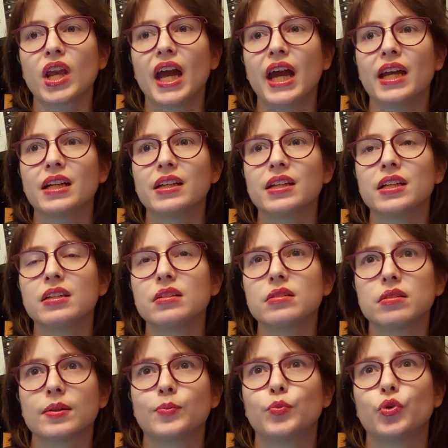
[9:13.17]
and in
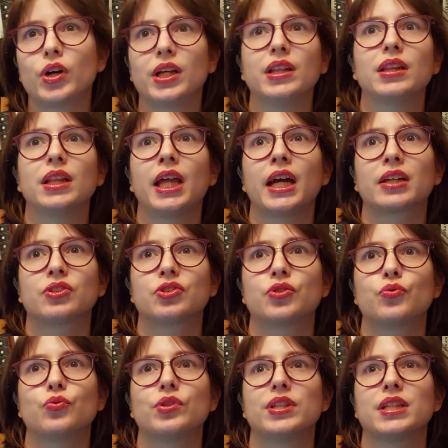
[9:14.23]
some way
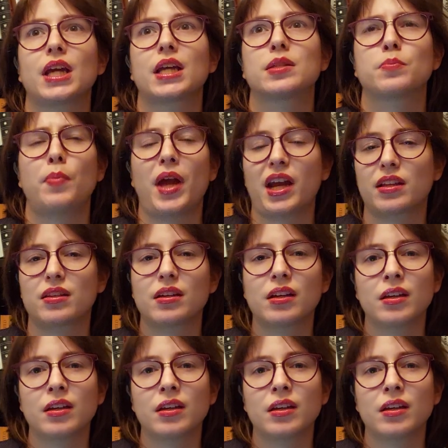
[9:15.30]
lecter was expecting